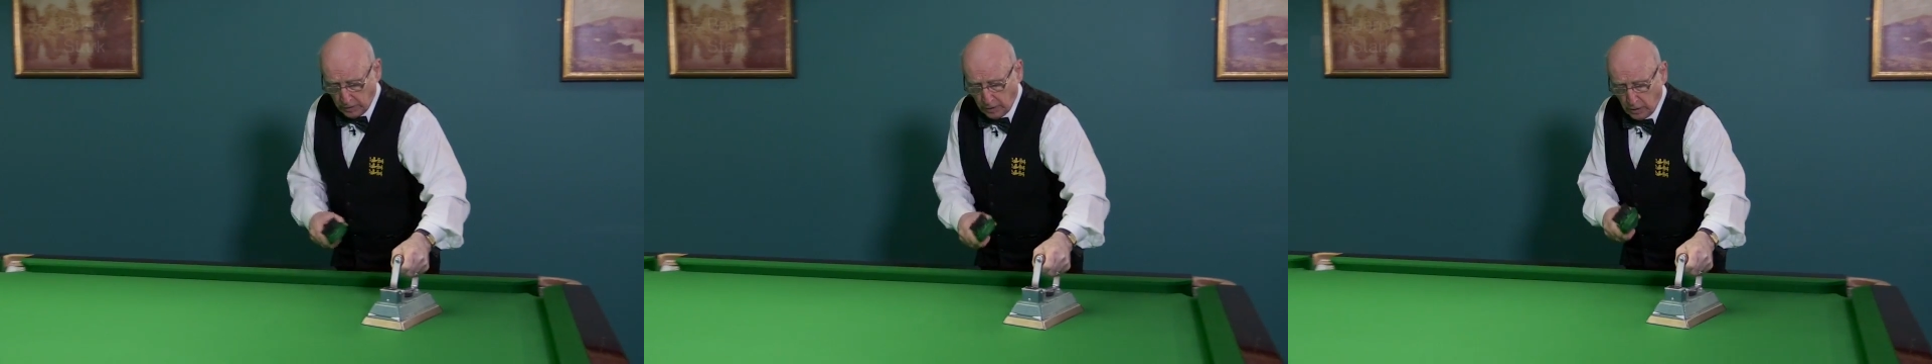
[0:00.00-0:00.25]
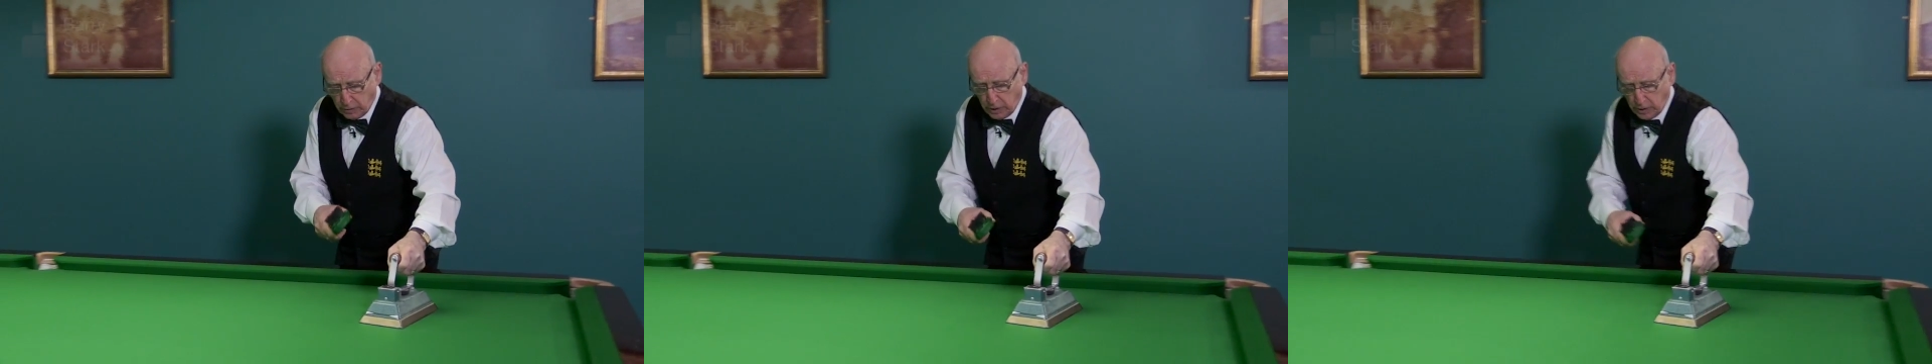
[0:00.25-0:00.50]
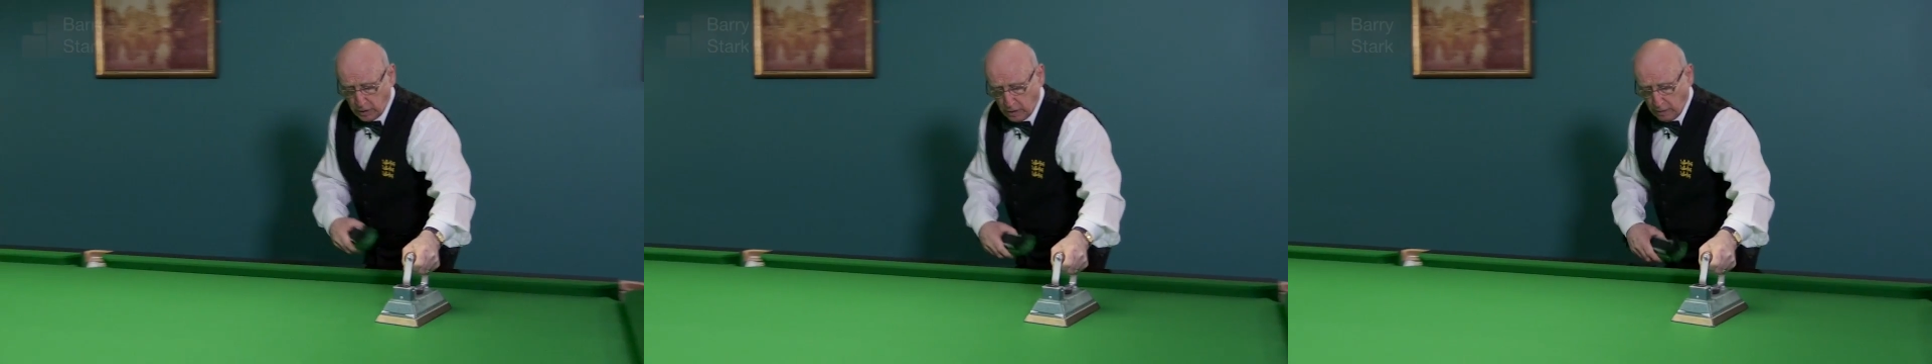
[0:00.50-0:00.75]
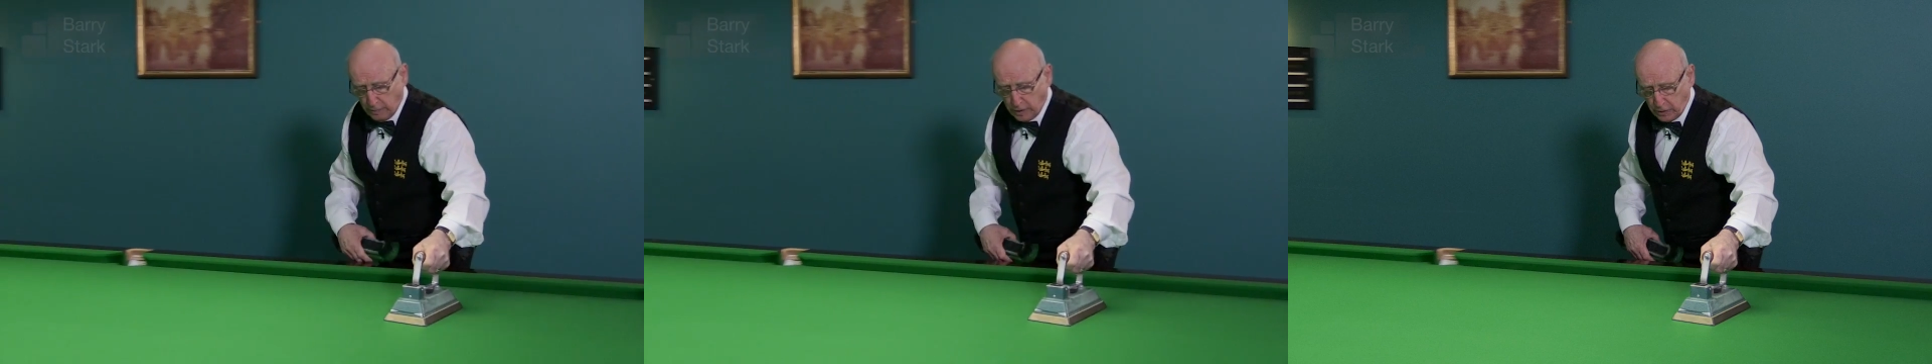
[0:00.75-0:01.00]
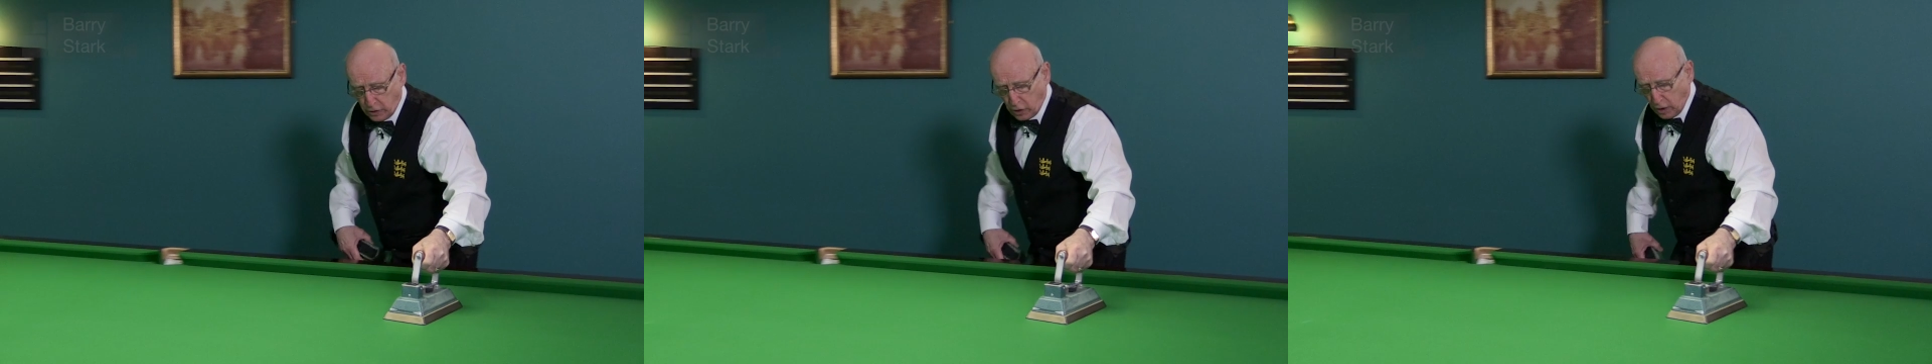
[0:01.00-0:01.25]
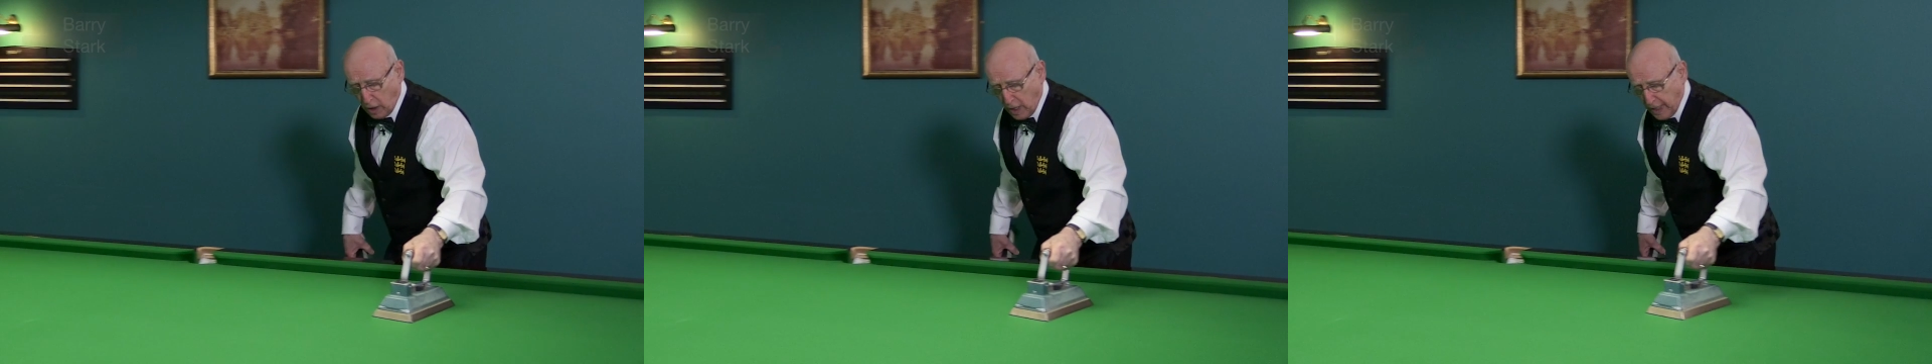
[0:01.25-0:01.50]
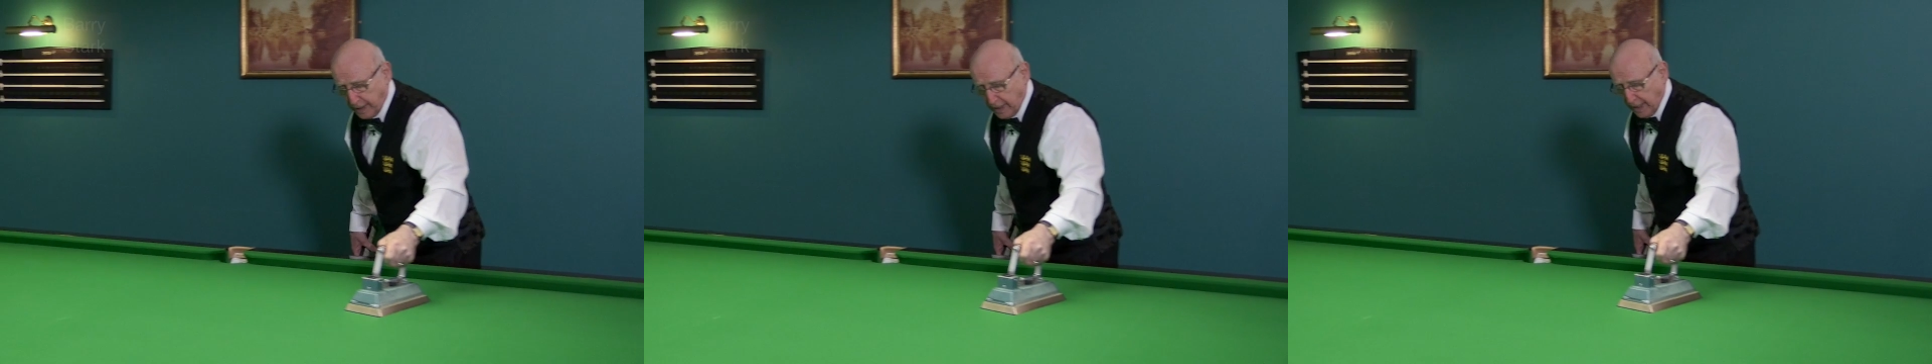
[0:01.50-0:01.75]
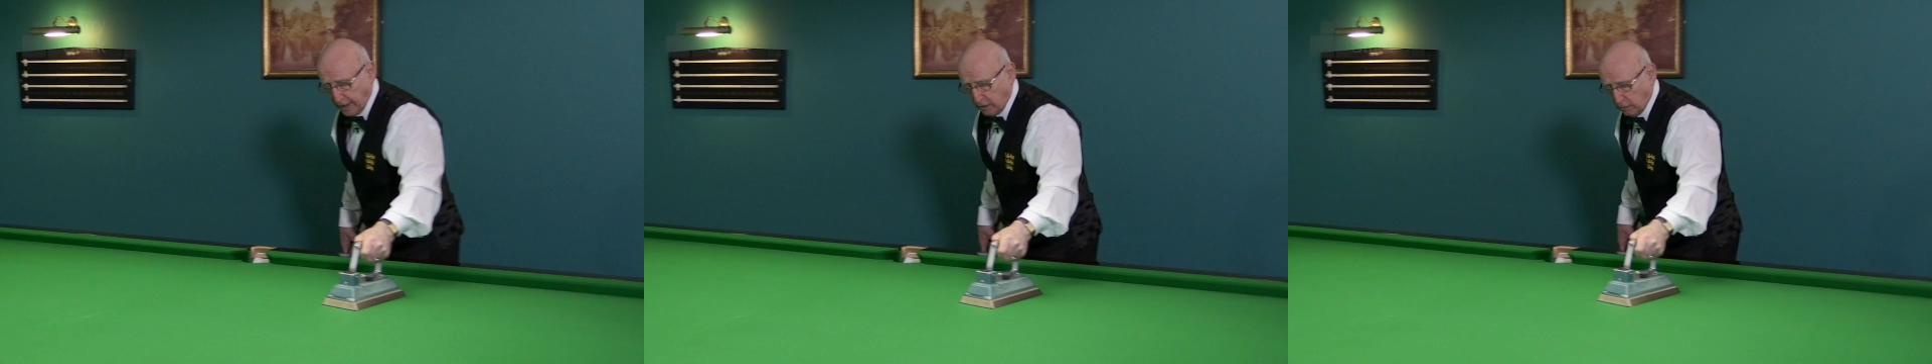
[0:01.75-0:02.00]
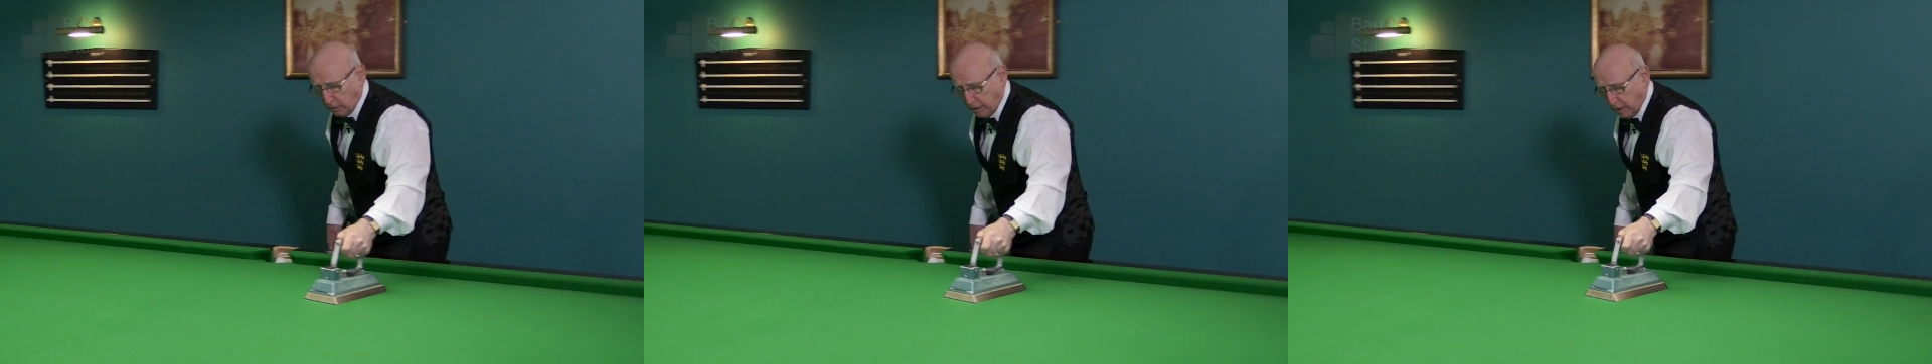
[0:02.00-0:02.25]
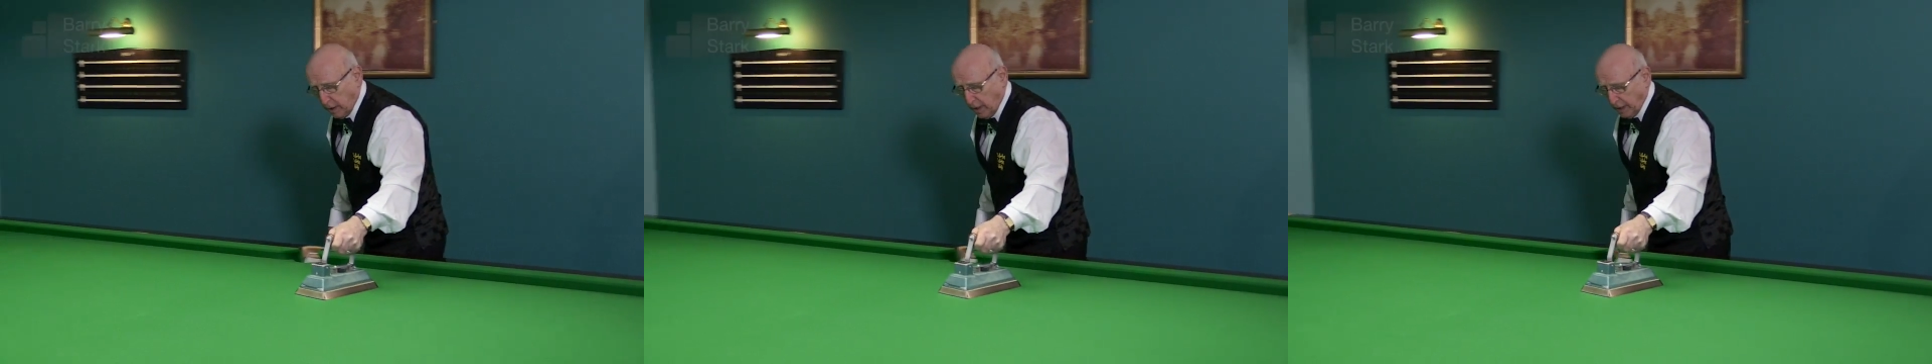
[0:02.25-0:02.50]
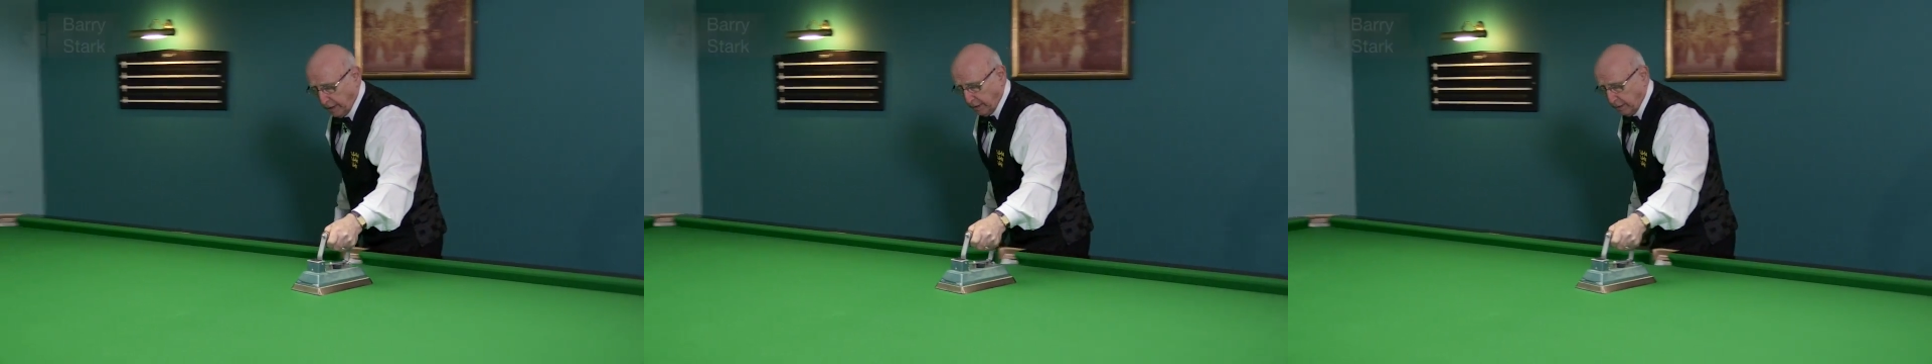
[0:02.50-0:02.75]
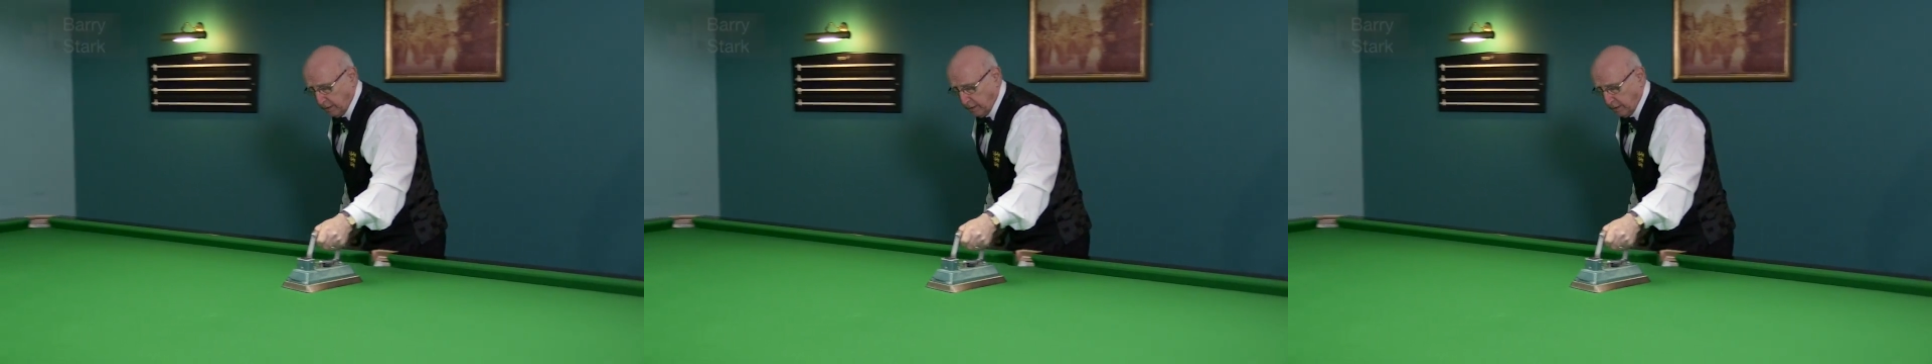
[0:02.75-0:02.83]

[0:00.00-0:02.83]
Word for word: Notice that I'm at a slight angle with the iron